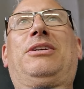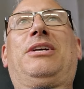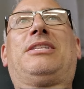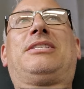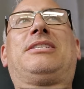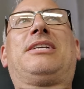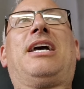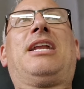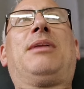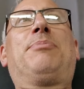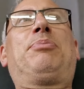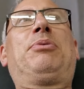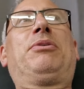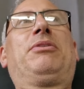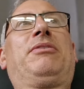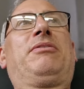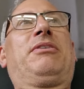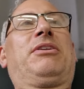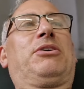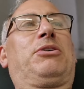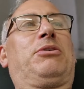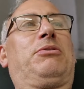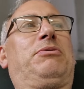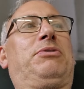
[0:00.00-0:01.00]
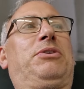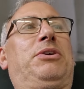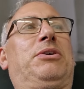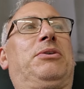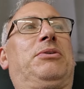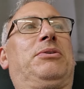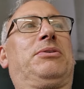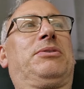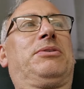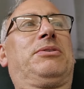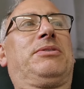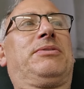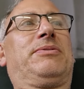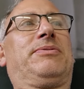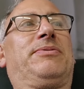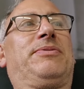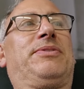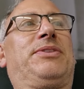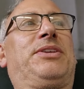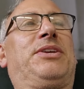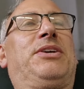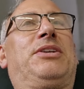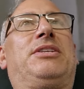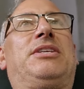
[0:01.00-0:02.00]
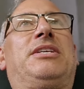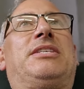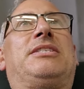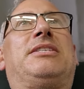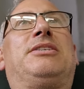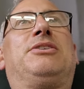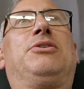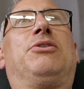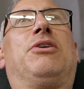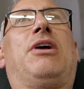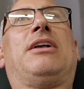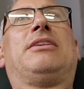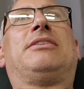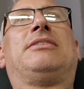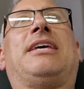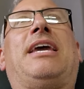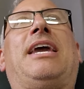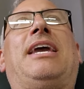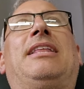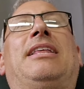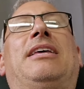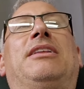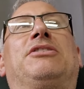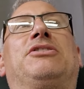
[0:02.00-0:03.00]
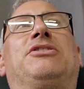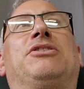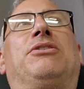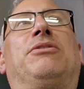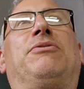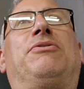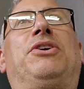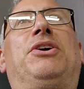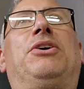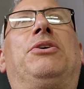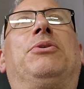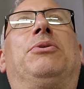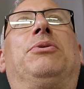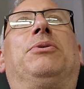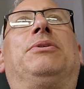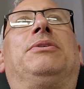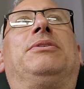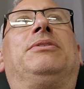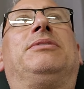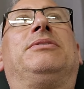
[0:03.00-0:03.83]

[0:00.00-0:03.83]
It's not a political view. It is. You, are not saying it's your view.